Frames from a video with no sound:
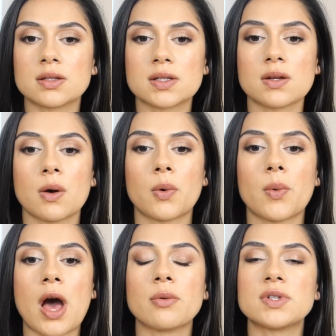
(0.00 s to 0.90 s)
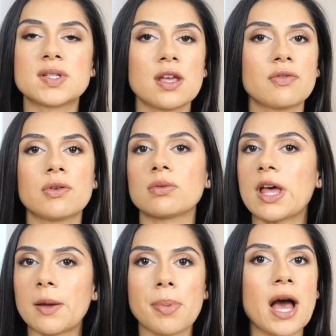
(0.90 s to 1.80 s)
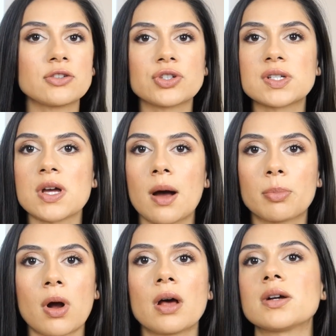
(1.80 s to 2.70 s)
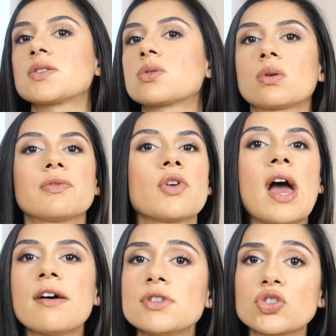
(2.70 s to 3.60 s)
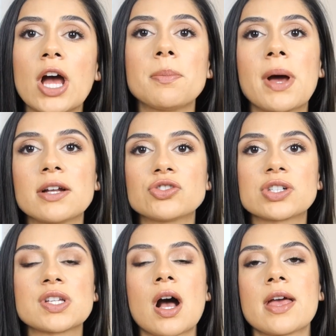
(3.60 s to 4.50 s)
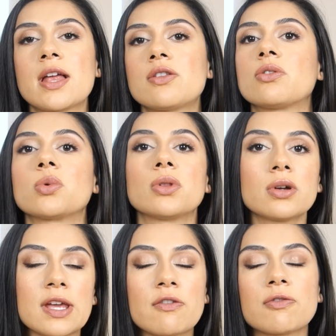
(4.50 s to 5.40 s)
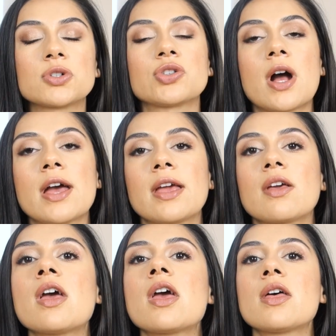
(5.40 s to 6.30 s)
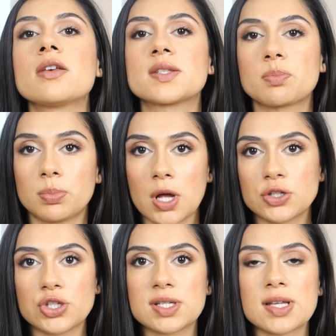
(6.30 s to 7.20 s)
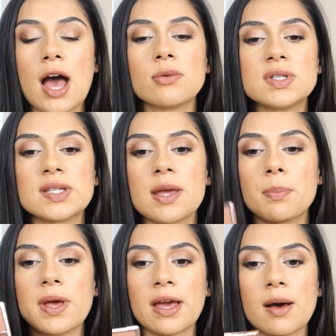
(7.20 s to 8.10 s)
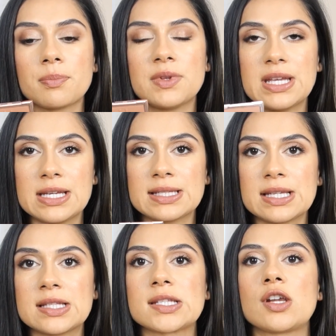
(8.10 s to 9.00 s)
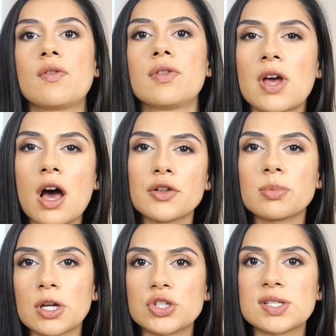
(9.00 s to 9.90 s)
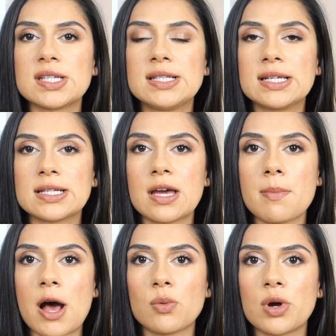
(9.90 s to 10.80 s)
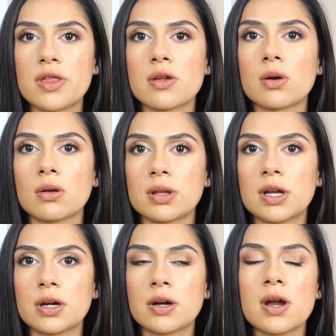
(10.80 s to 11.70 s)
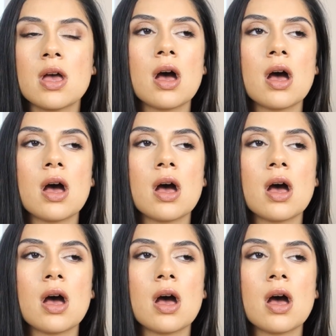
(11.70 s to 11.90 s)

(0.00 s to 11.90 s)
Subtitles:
So I would say if you like Patrick Ta products, or if you haven't tried Patrick Ta yet and you were looking for trying his blushes, I would say pick up these instead of the other blushes he did come out with earlier,